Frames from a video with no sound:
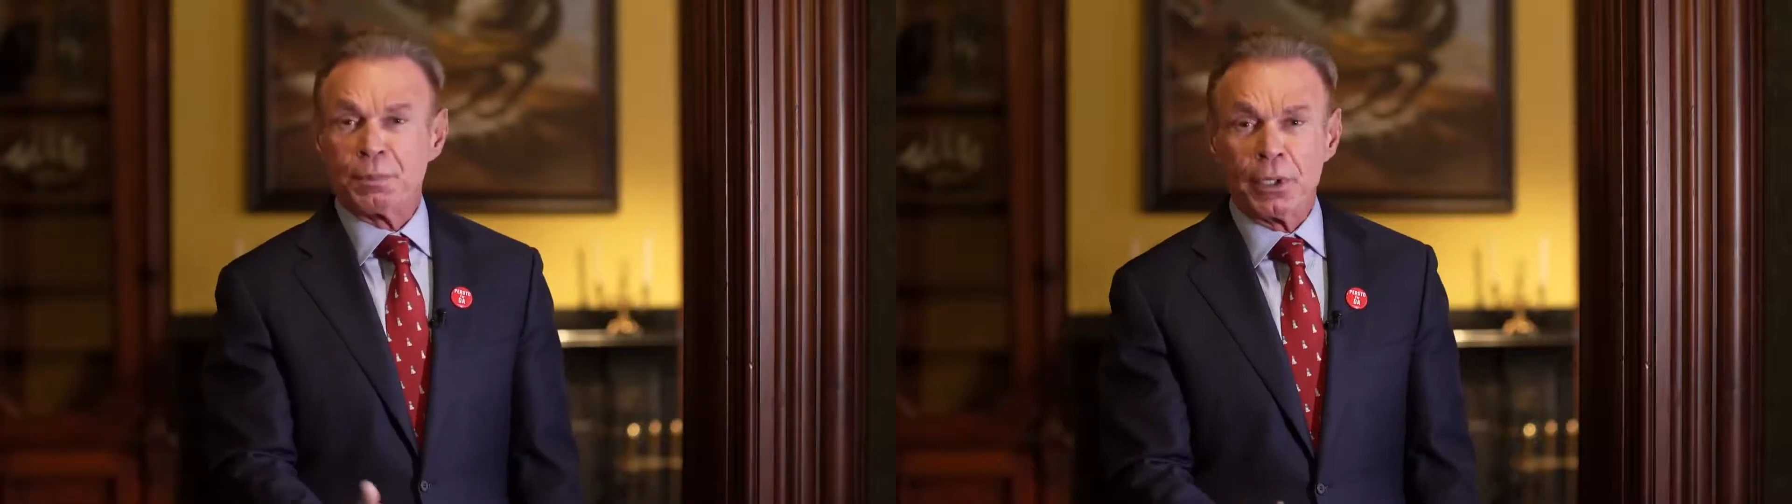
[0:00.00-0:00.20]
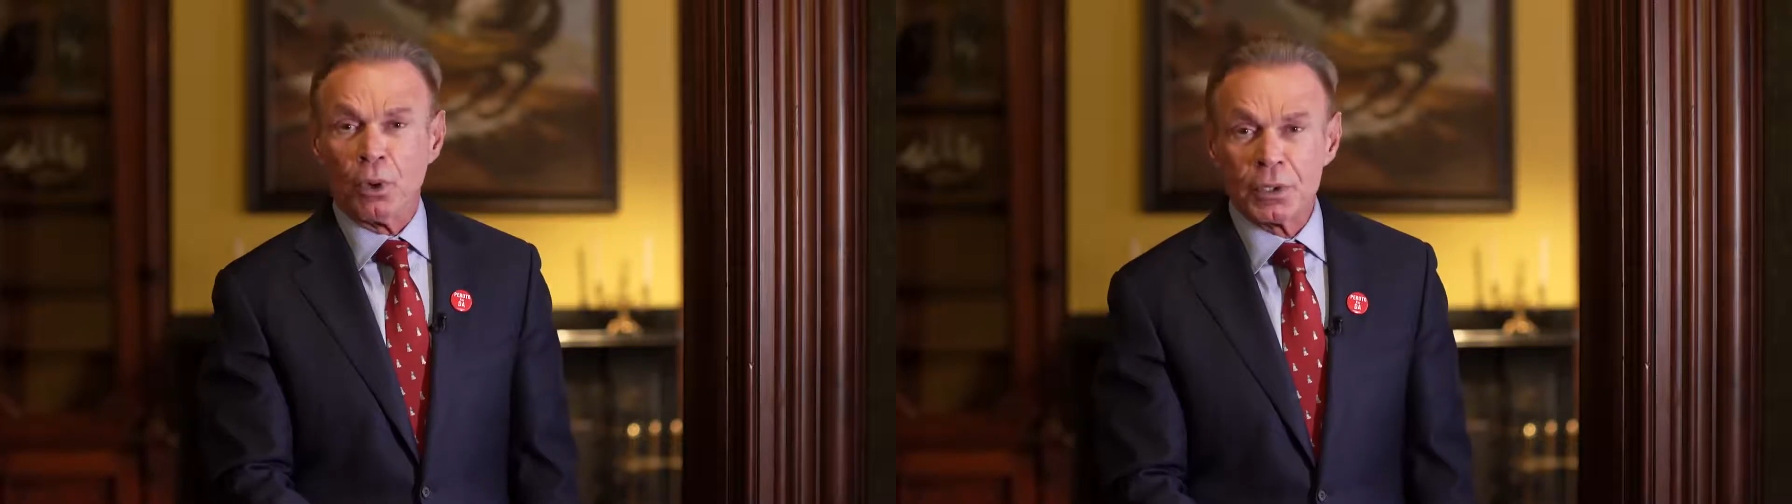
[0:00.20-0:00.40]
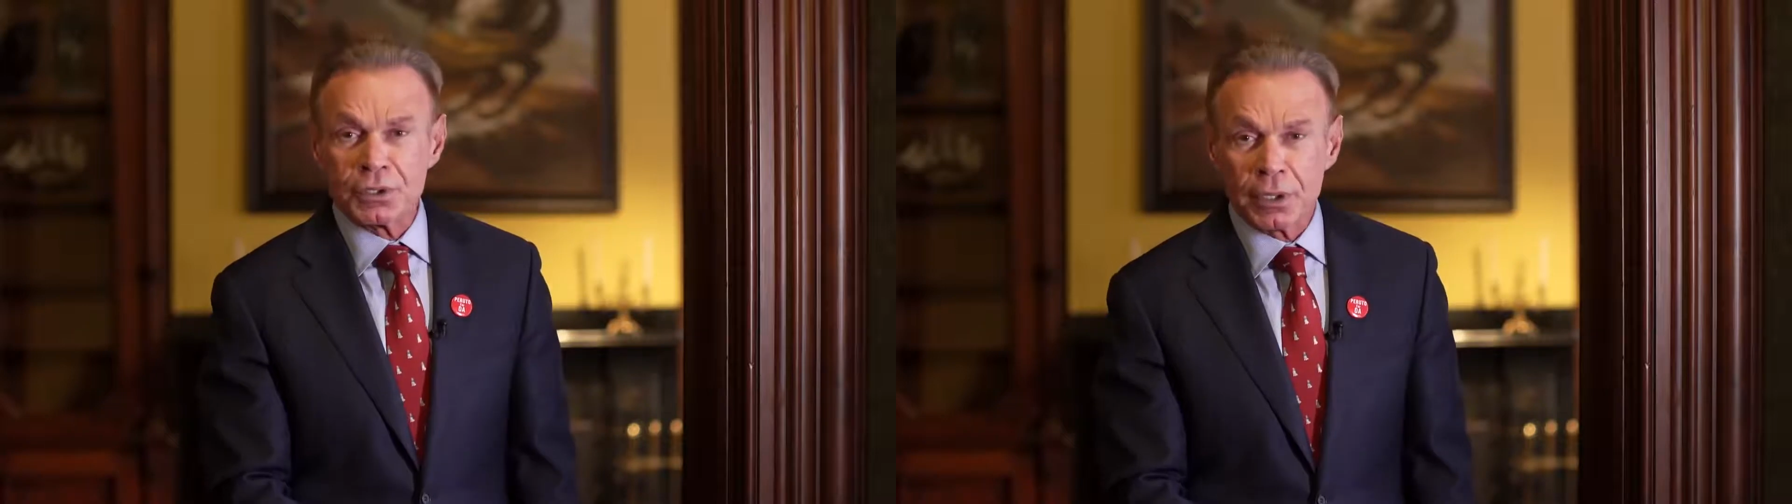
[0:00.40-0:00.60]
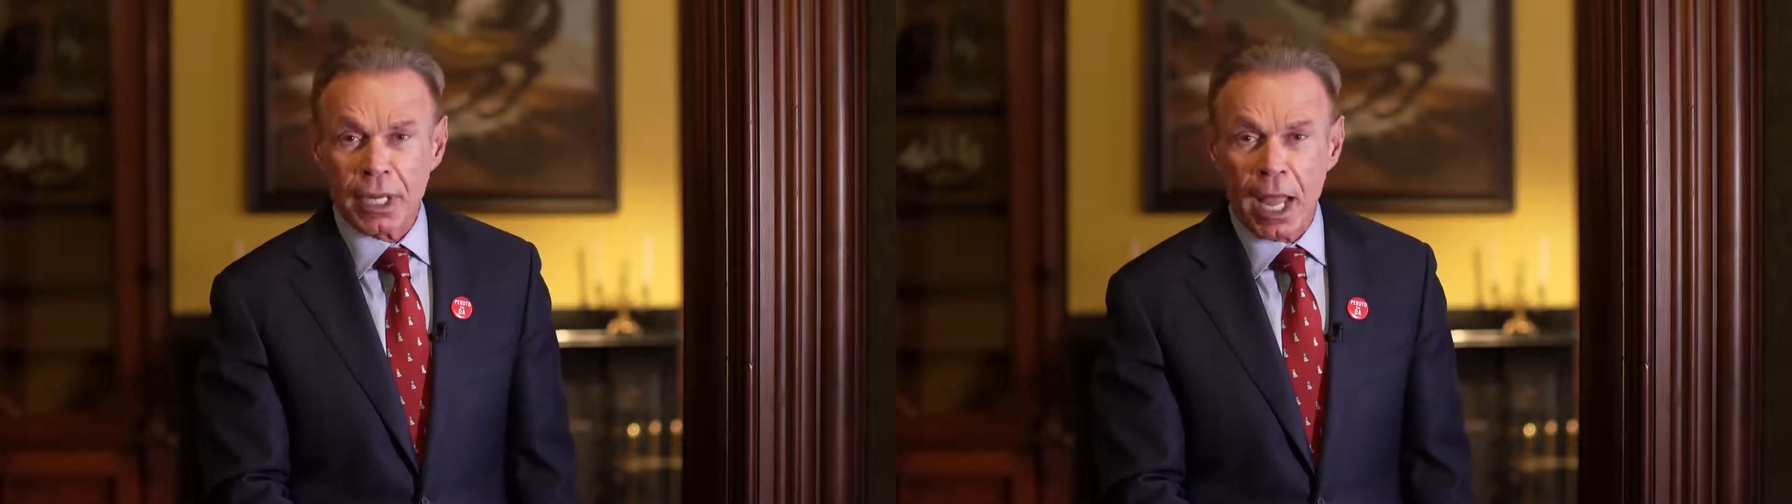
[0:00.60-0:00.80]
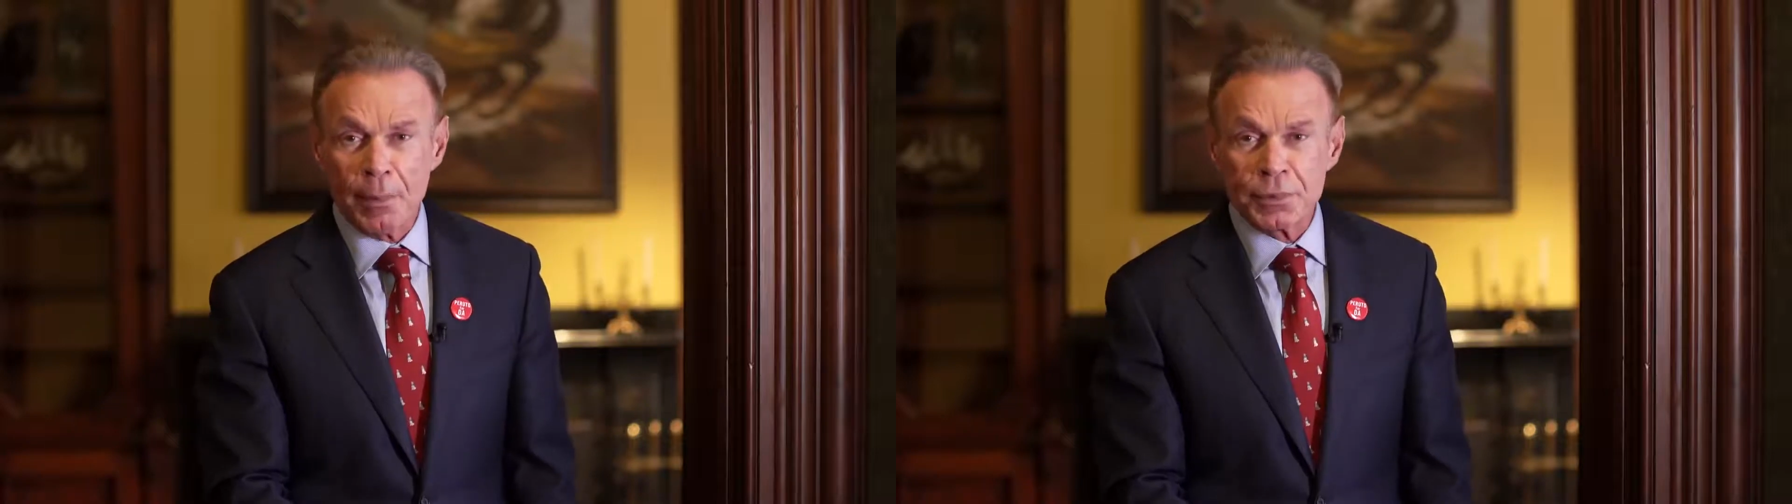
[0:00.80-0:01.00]
because they're
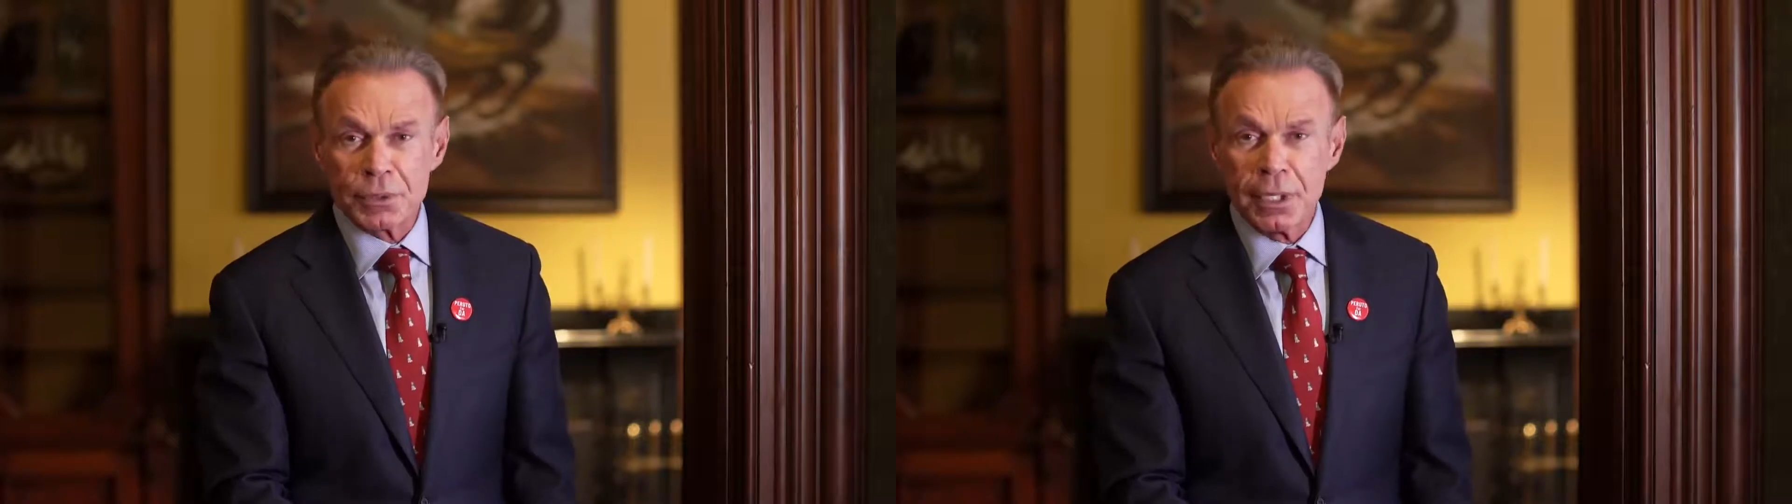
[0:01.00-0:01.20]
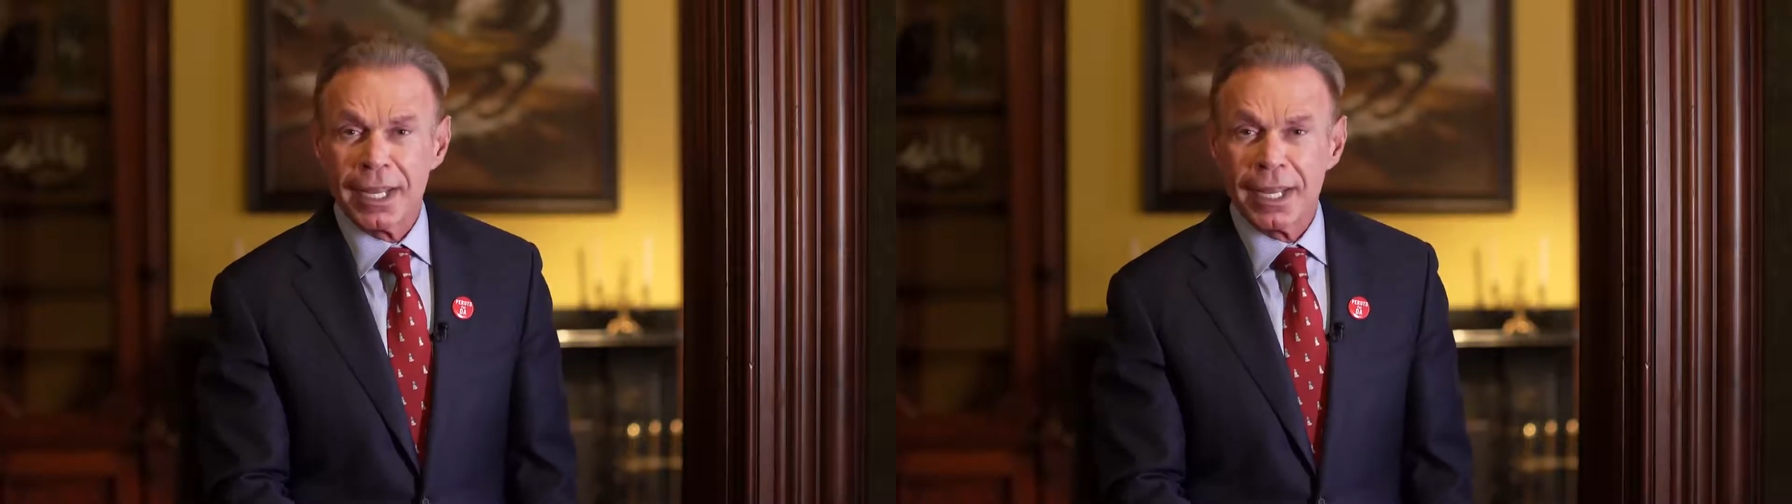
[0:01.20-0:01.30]
cops.